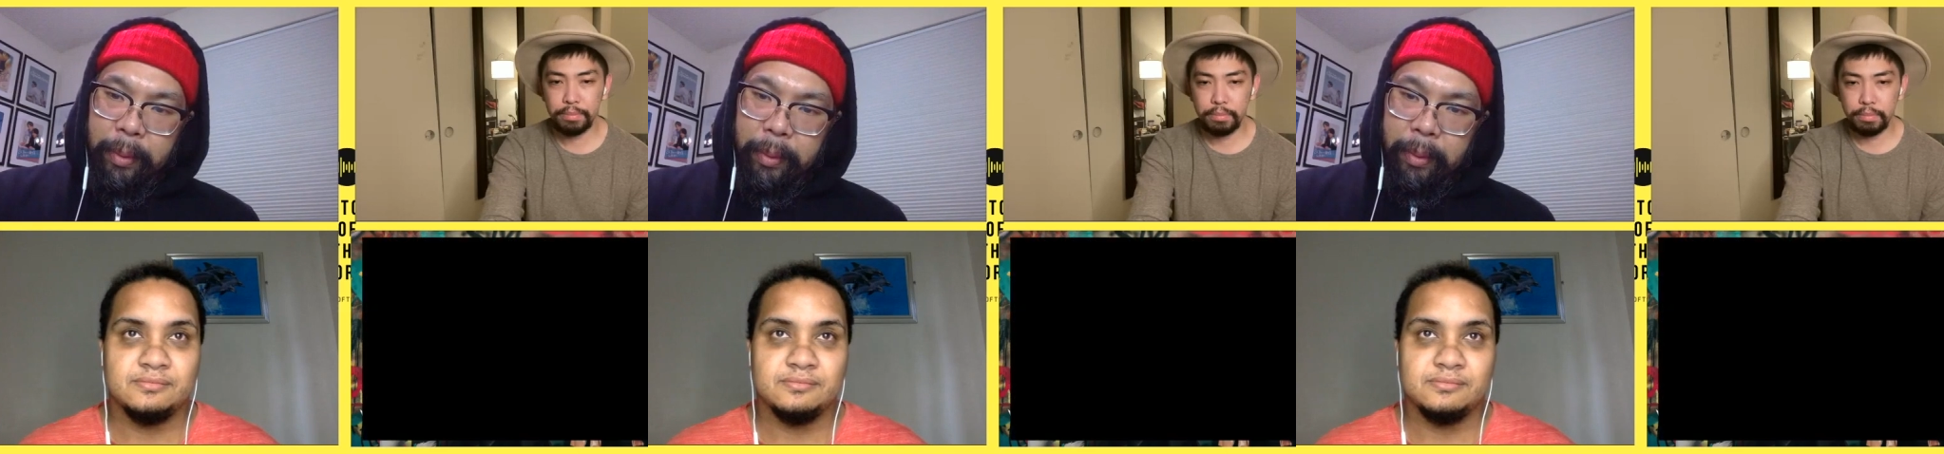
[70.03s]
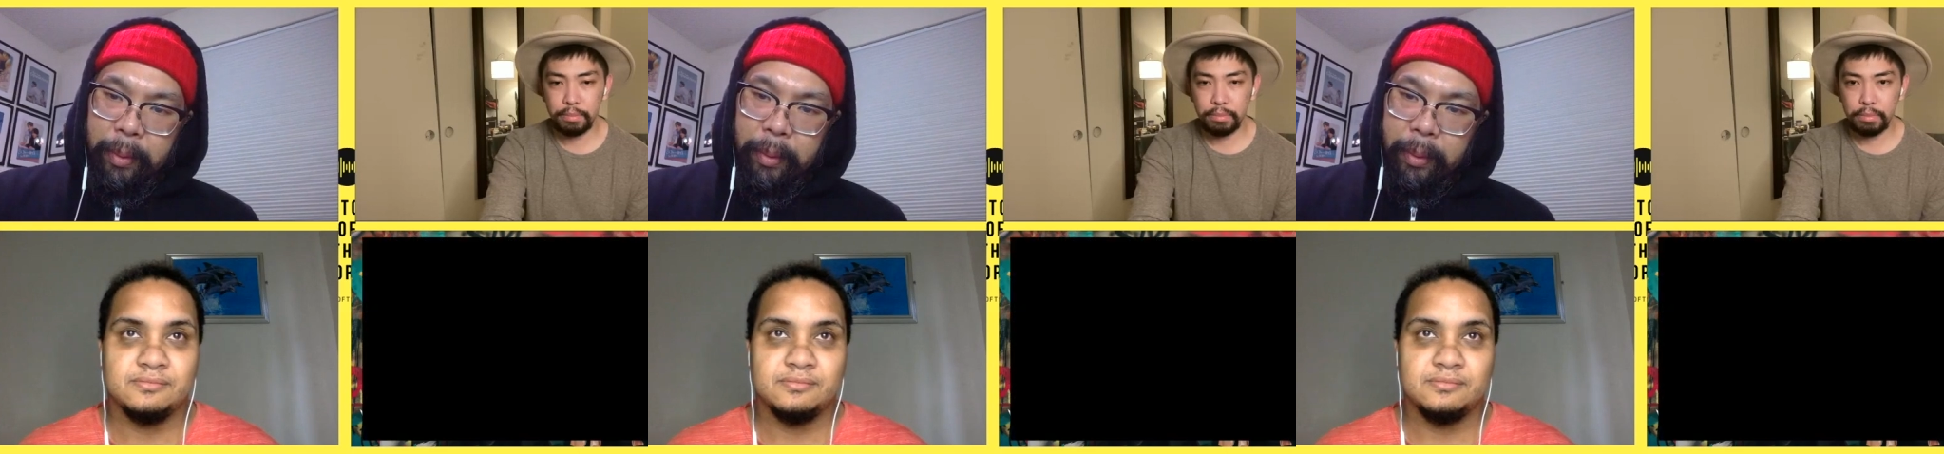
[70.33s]

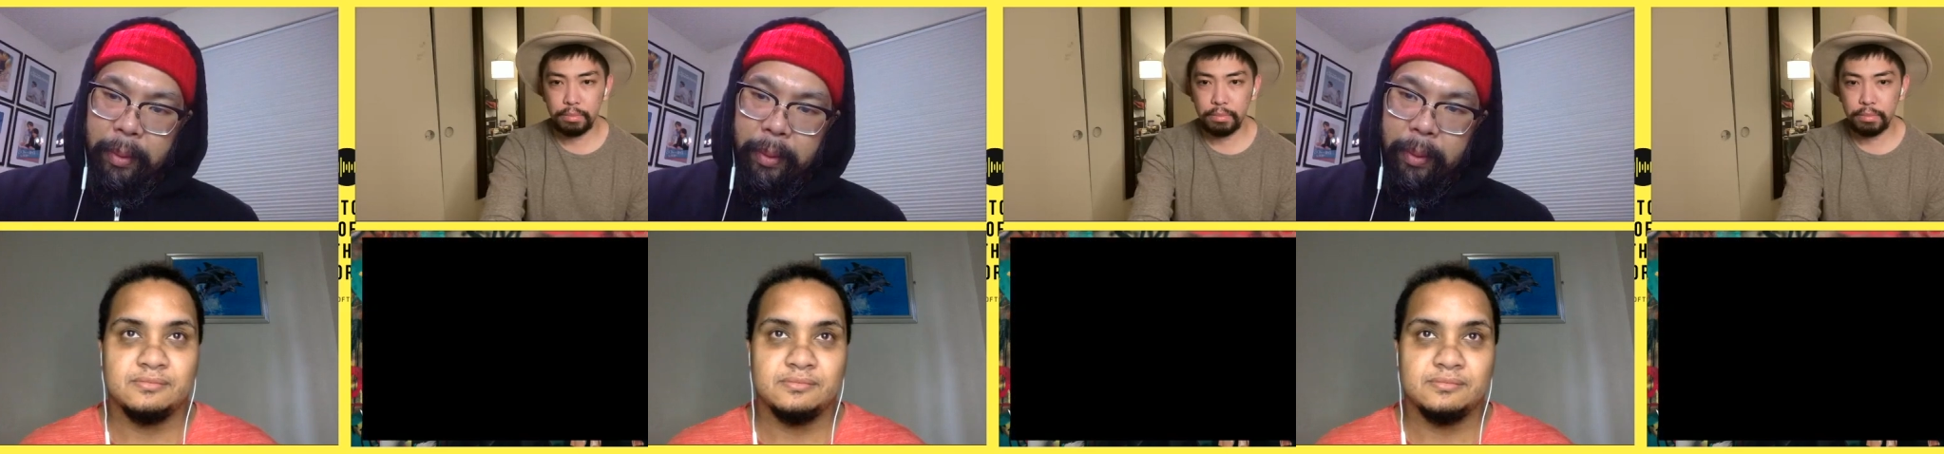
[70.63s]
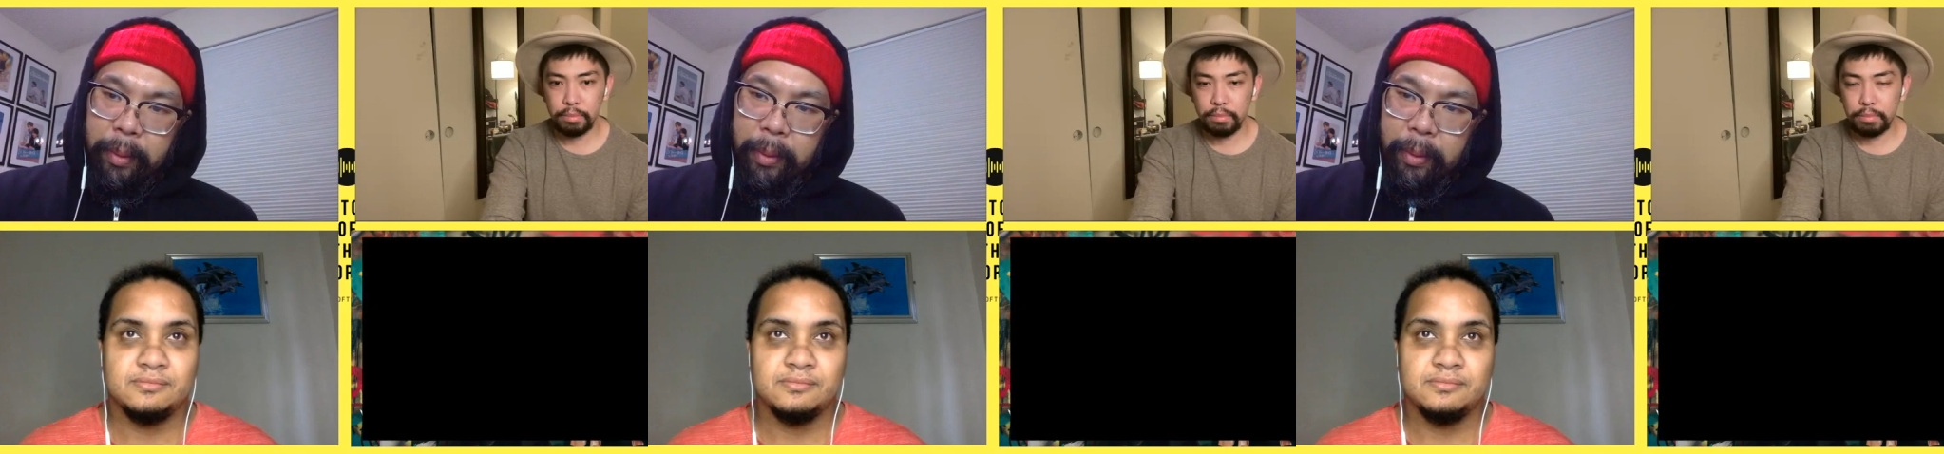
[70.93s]

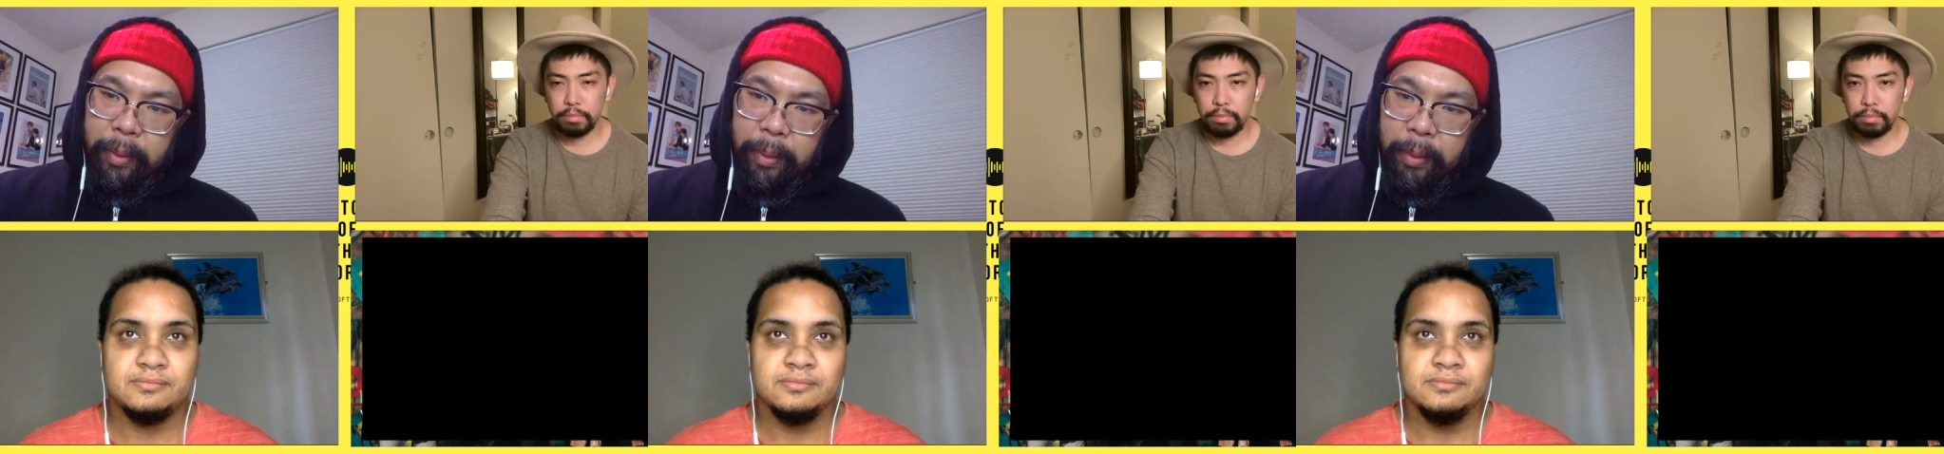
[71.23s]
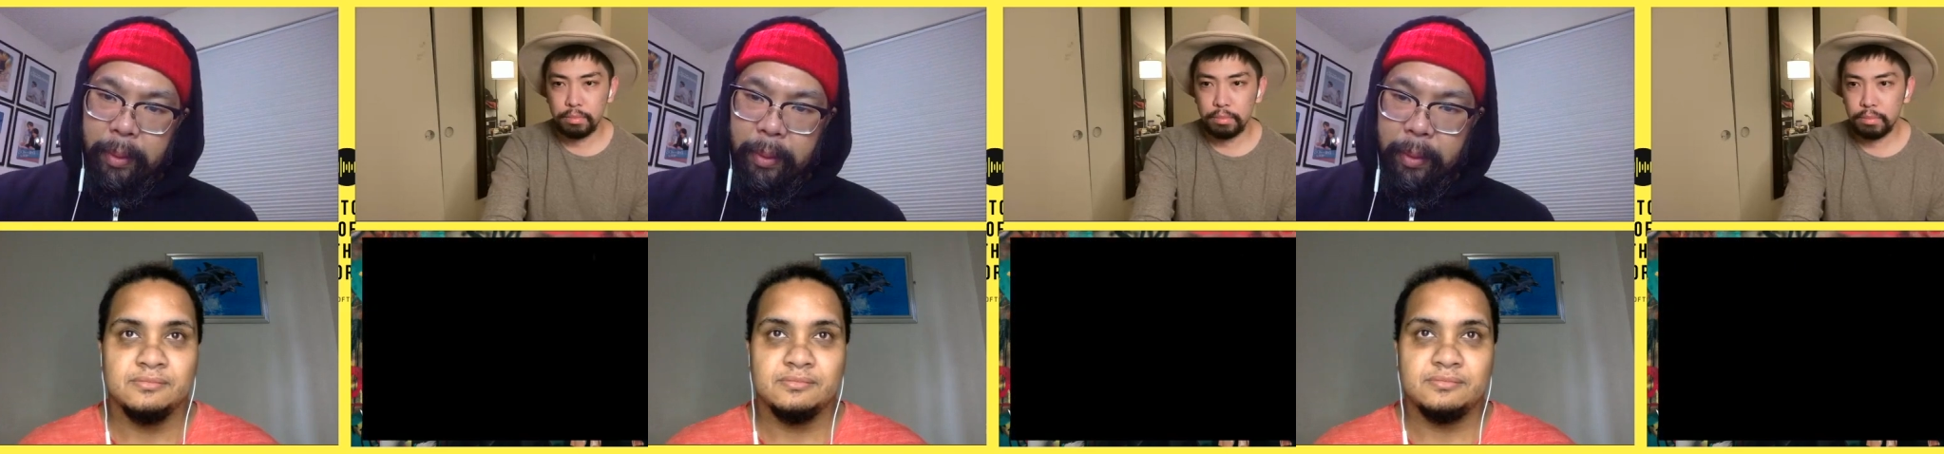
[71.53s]

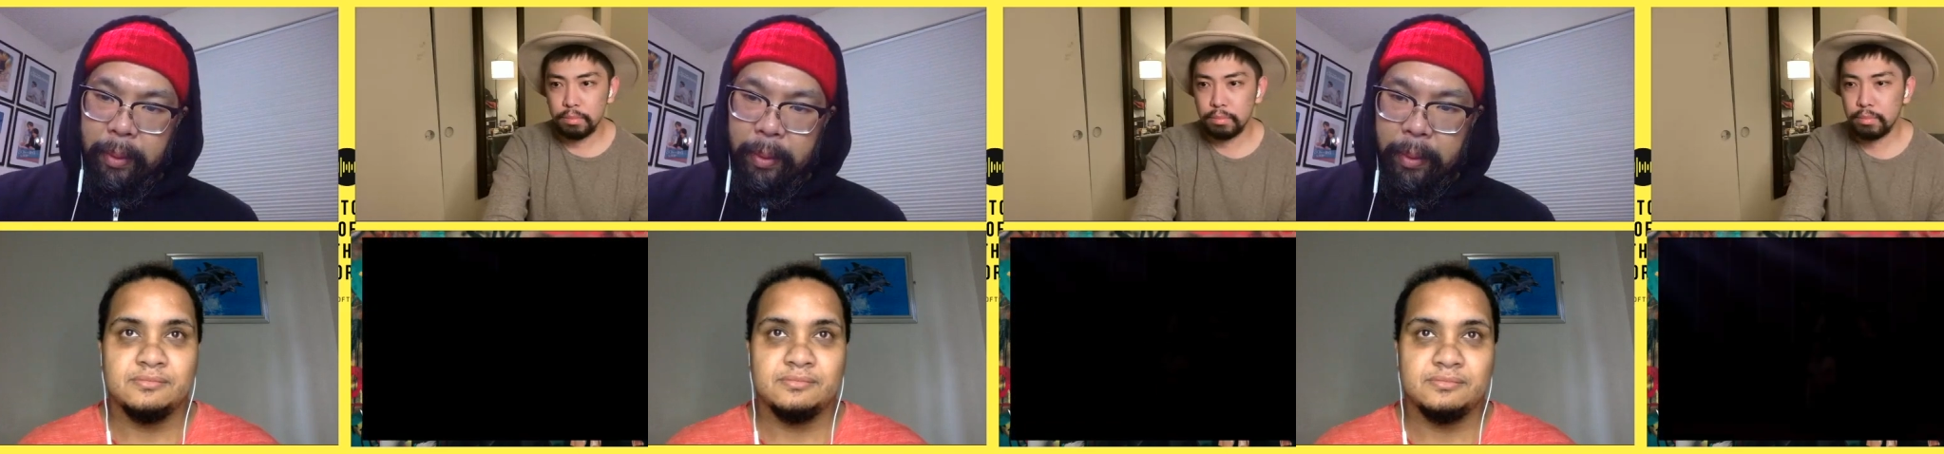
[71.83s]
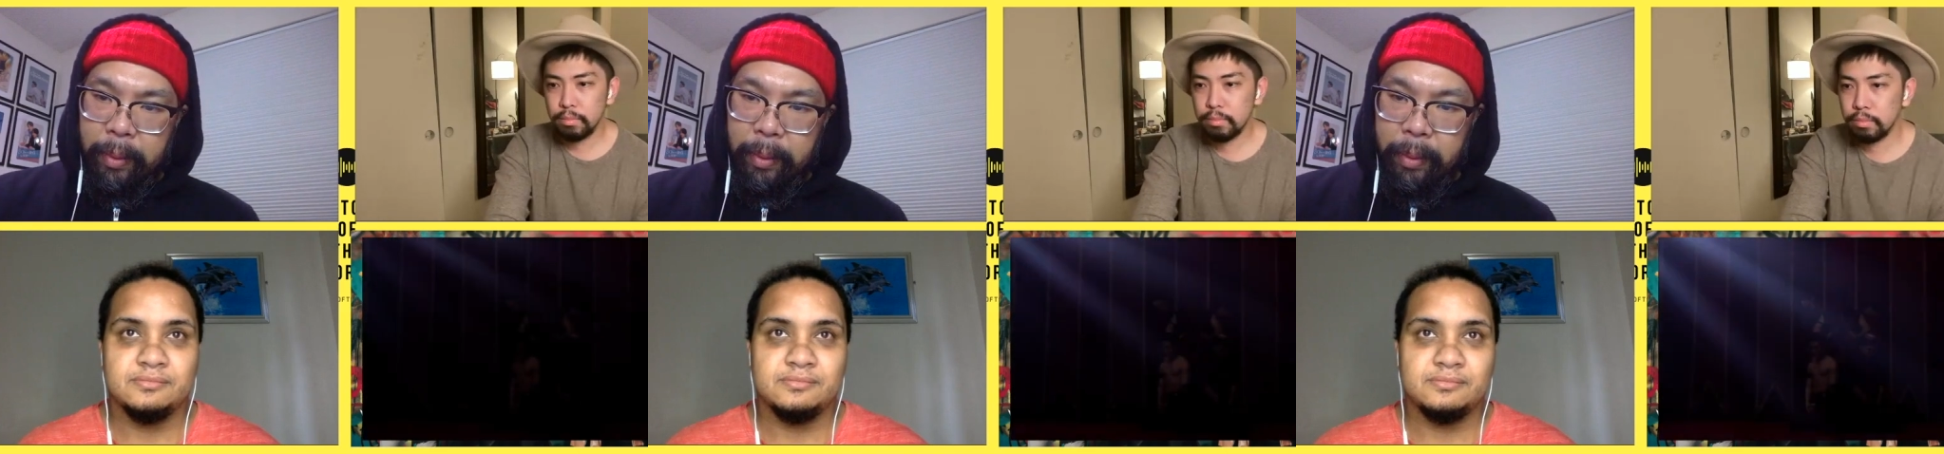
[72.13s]
No one is speaking in this clip.